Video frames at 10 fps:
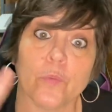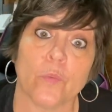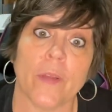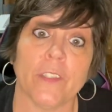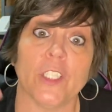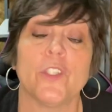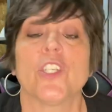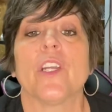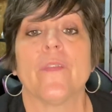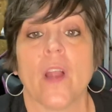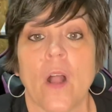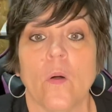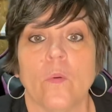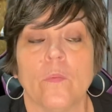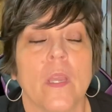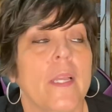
revolution of her own.